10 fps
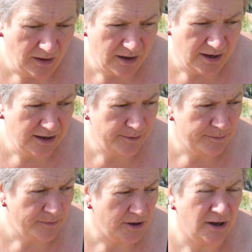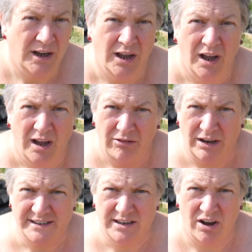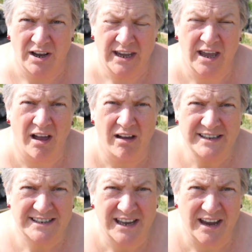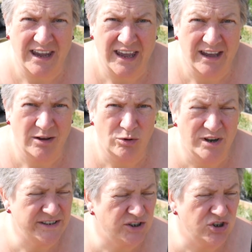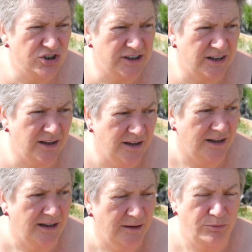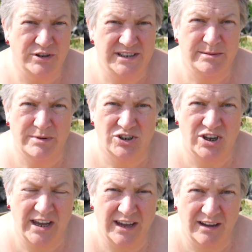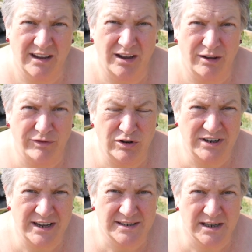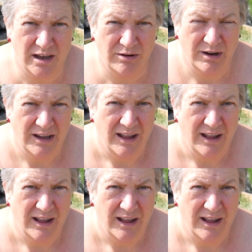Right, so I sat here, or I stood pretty much here a few days ago,